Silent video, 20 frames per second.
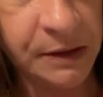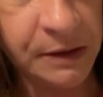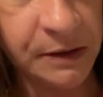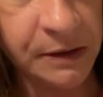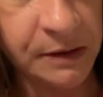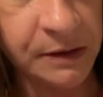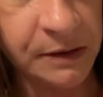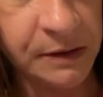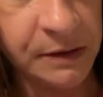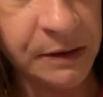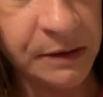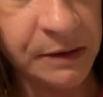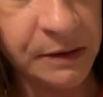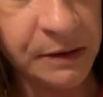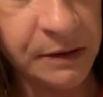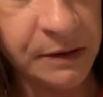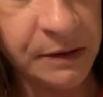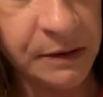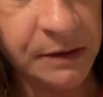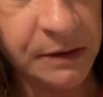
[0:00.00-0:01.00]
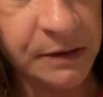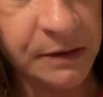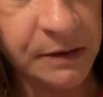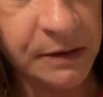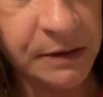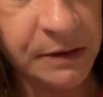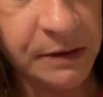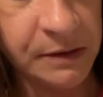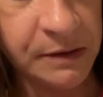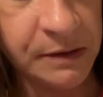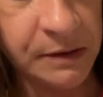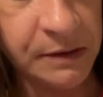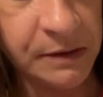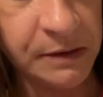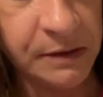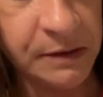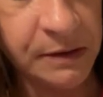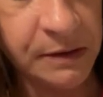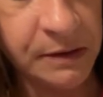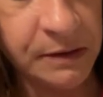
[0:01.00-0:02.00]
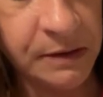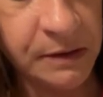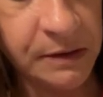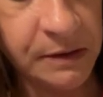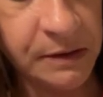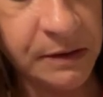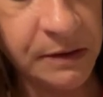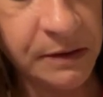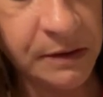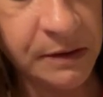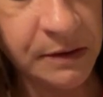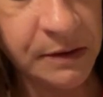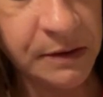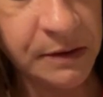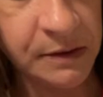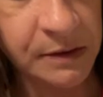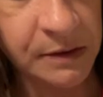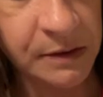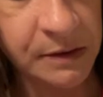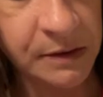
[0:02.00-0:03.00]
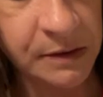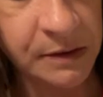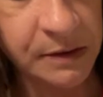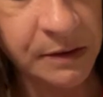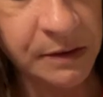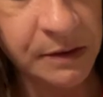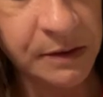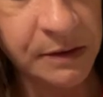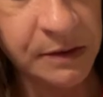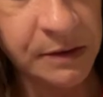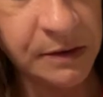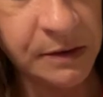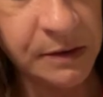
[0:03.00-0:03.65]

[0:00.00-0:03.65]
(no one is talking)